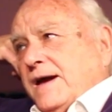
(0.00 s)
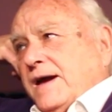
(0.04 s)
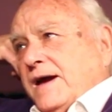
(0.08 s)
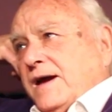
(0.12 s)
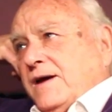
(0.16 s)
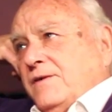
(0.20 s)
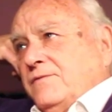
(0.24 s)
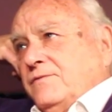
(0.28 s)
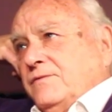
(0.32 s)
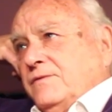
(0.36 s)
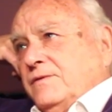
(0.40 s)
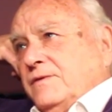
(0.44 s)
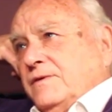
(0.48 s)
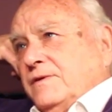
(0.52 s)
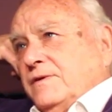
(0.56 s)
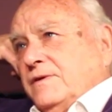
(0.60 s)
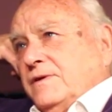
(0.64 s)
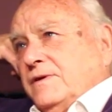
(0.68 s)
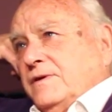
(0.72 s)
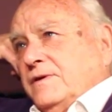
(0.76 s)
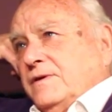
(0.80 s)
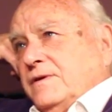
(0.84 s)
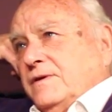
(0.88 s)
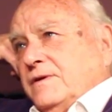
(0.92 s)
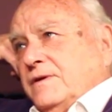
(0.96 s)
And
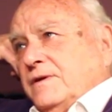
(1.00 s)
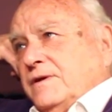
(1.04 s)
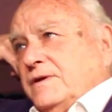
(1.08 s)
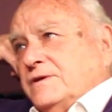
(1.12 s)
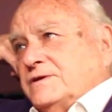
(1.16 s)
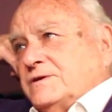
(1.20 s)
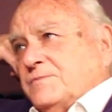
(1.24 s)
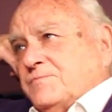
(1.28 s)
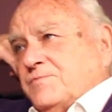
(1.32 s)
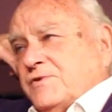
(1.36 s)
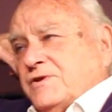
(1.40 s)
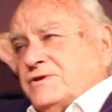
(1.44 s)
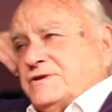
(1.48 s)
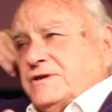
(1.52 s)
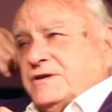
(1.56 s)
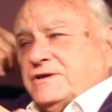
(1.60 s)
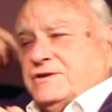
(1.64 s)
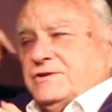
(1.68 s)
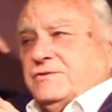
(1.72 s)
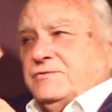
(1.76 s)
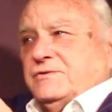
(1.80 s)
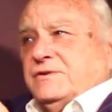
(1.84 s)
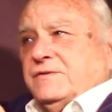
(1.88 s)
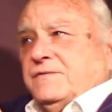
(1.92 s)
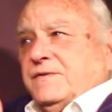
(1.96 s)
it's a
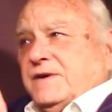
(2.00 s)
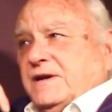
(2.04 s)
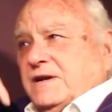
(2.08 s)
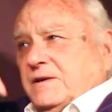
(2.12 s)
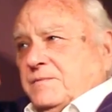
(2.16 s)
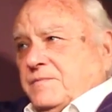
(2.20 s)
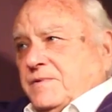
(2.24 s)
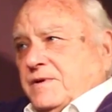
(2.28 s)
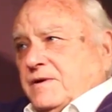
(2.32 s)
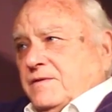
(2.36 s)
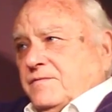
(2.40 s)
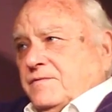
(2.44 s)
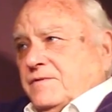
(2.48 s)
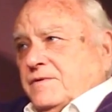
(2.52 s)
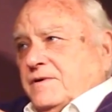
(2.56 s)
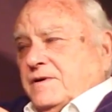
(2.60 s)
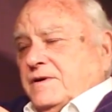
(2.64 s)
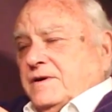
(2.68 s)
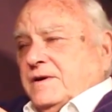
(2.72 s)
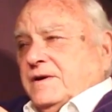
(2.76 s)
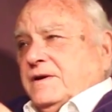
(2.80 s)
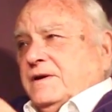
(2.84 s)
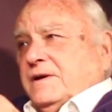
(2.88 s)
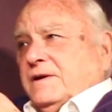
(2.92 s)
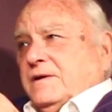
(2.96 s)
process you develop over
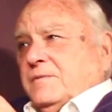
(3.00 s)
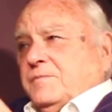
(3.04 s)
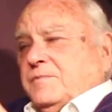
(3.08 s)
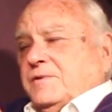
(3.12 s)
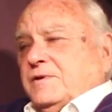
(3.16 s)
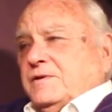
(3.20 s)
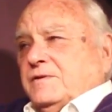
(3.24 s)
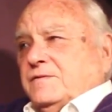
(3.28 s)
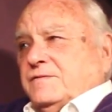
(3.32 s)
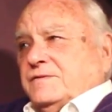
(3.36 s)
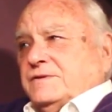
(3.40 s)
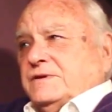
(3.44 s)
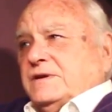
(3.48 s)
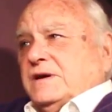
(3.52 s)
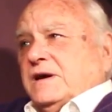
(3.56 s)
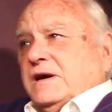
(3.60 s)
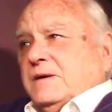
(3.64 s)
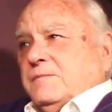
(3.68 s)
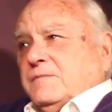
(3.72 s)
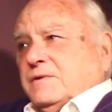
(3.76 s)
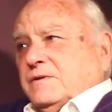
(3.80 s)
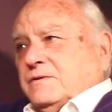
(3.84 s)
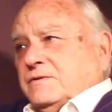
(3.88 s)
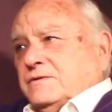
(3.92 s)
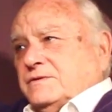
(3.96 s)
a period of
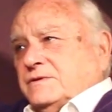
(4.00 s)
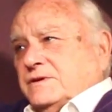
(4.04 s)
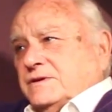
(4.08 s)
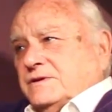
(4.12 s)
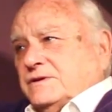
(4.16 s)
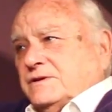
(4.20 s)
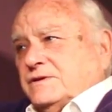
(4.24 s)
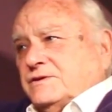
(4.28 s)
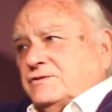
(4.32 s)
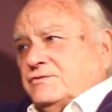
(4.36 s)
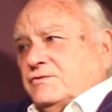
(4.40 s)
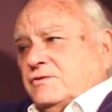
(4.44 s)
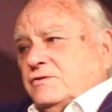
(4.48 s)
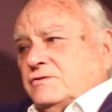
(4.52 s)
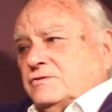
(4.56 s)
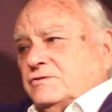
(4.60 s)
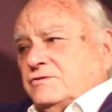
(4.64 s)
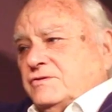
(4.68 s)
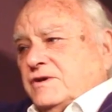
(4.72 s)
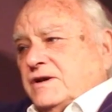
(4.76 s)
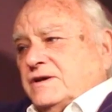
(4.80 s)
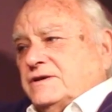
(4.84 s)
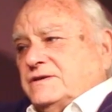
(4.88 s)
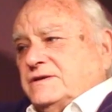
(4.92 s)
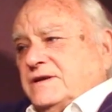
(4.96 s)
time because there's a strong
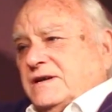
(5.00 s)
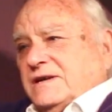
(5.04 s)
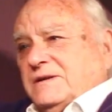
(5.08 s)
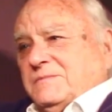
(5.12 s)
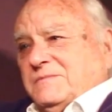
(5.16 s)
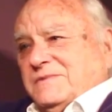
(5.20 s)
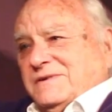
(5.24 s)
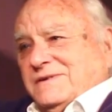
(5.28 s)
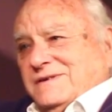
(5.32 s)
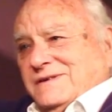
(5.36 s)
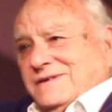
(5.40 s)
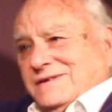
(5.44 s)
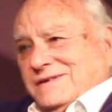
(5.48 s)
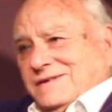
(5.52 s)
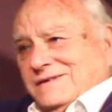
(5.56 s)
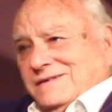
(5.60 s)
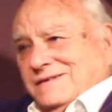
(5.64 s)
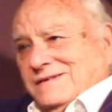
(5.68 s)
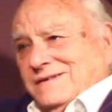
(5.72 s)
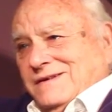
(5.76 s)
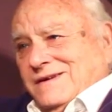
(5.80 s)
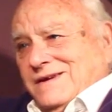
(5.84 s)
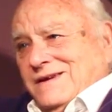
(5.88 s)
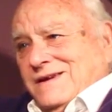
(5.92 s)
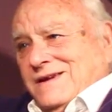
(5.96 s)
trust element in
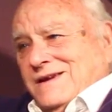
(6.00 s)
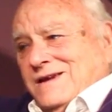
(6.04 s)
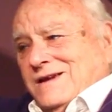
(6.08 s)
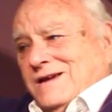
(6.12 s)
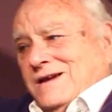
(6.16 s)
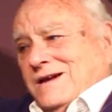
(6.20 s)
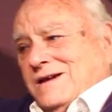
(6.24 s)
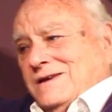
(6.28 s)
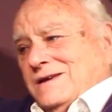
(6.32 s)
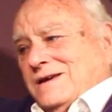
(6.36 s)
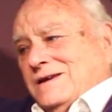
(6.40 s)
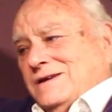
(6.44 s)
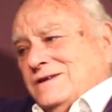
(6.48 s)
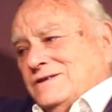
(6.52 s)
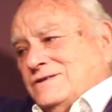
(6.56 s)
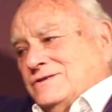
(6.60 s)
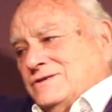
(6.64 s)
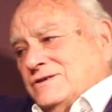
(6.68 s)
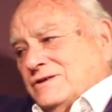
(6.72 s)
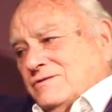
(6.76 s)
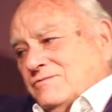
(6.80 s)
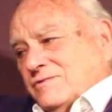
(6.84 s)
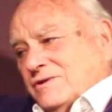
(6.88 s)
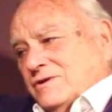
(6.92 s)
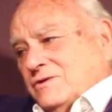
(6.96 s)
it. And I listen
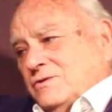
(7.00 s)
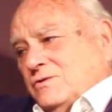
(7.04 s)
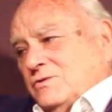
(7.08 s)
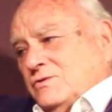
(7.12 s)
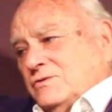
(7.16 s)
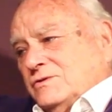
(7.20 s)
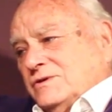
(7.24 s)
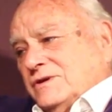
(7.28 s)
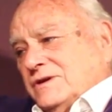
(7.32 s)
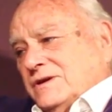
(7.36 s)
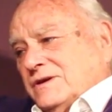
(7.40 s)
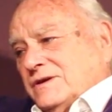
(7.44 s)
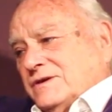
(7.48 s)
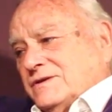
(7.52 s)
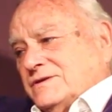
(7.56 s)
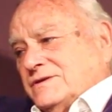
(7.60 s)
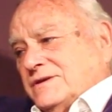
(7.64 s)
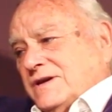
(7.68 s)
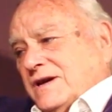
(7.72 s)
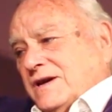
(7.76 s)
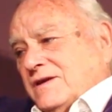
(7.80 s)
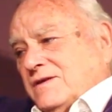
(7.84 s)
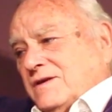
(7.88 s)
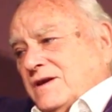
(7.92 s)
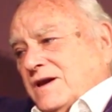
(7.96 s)
to the
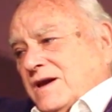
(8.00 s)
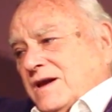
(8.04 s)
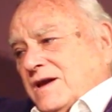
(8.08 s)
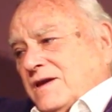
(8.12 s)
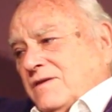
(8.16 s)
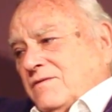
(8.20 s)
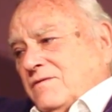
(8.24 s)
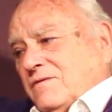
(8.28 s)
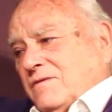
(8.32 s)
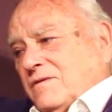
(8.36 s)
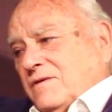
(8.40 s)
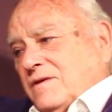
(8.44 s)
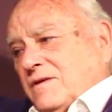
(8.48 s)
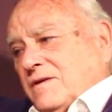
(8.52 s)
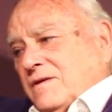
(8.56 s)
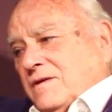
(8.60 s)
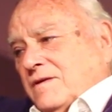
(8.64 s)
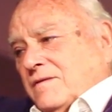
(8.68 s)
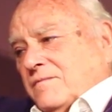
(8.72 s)
recordings, and